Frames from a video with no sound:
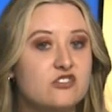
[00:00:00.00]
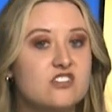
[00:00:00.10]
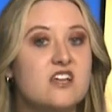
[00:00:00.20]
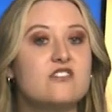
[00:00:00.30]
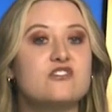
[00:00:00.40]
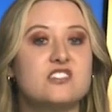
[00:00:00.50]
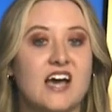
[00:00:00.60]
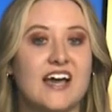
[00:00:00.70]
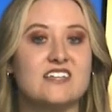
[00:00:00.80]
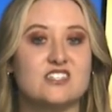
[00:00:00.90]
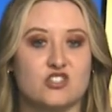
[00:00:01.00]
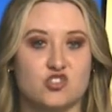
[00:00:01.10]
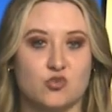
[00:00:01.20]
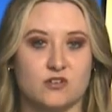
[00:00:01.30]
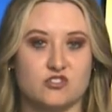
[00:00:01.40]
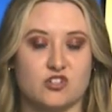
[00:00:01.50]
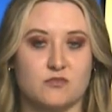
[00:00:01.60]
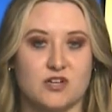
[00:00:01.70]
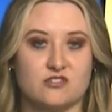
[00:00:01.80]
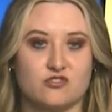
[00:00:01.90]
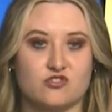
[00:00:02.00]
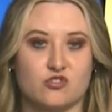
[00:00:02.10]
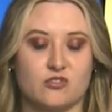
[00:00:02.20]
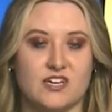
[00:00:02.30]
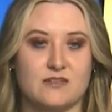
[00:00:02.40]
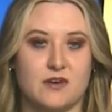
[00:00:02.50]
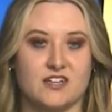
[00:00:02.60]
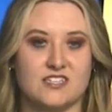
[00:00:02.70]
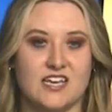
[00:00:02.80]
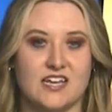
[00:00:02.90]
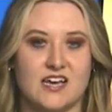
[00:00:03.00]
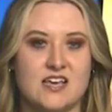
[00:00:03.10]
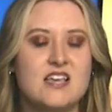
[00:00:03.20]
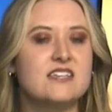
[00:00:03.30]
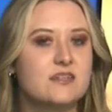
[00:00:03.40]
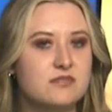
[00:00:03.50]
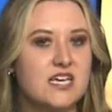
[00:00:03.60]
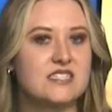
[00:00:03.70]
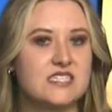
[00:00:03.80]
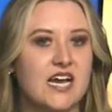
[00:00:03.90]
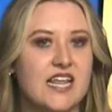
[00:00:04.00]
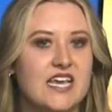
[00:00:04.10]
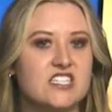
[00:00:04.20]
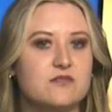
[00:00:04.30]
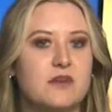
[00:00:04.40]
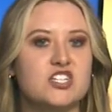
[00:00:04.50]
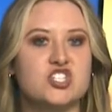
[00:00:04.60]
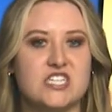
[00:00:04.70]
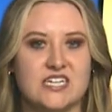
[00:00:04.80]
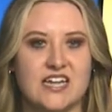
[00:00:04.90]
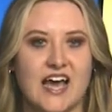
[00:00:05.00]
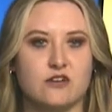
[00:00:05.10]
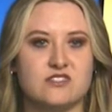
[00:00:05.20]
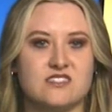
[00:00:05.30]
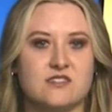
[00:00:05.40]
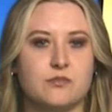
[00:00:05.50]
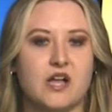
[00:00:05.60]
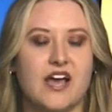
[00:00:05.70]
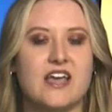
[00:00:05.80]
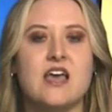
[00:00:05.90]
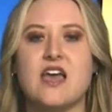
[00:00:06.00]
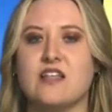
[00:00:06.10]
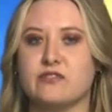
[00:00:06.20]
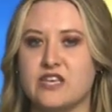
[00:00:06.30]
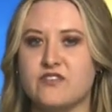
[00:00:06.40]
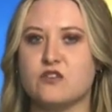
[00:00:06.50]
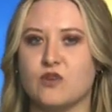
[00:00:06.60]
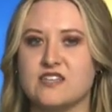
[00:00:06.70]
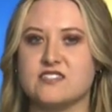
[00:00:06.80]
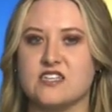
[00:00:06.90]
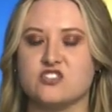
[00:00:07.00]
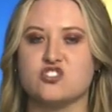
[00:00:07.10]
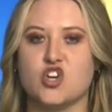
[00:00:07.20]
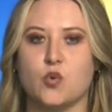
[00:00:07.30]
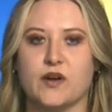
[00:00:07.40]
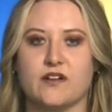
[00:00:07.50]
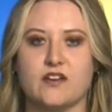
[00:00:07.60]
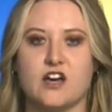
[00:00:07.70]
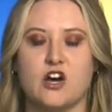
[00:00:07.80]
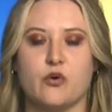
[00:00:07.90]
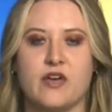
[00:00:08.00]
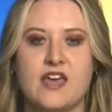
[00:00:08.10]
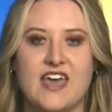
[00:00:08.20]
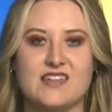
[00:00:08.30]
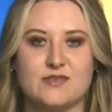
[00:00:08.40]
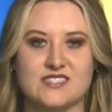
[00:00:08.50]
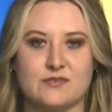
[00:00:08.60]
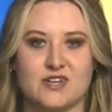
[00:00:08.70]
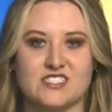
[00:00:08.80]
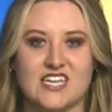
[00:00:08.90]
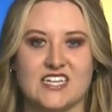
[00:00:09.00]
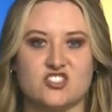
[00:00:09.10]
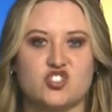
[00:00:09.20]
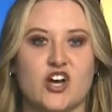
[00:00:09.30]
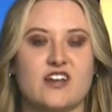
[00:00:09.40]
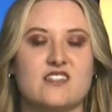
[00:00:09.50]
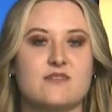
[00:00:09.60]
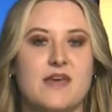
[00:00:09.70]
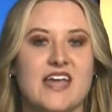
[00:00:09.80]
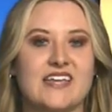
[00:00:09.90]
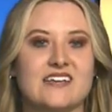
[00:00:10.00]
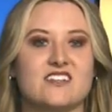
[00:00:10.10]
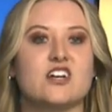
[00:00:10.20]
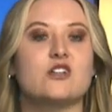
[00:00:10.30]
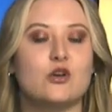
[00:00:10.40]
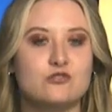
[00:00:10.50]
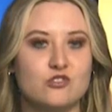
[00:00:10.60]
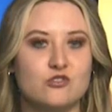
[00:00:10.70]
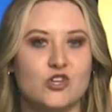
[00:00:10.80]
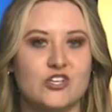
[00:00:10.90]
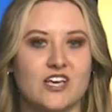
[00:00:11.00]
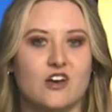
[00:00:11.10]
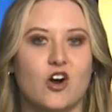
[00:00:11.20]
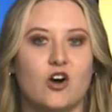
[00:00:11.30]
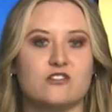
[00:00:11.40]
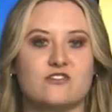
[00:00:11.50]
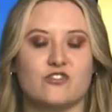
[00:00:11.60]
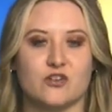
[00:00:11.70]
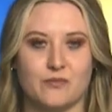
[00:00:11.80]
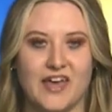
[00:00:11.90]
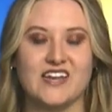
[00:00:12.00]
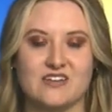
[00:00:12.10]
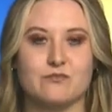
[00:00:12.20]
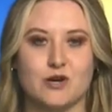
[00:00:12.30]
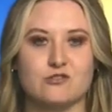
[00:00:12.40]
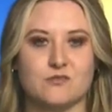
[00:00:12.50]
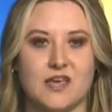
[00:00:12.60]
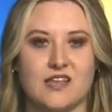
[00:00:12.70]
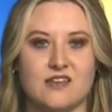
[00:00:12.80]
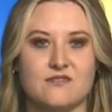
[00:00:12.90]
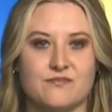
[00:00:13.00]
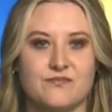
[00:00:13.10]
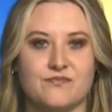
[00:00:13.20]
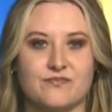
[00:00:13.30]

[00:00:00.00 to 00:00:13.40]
But there's another side to the short-term rental story in Montana. Some say it's cutting into much needed housing supply and leaving residents nowhere to go. NBC Montana's Jonathan May takes a closer look at calls for a ban in Bozeman.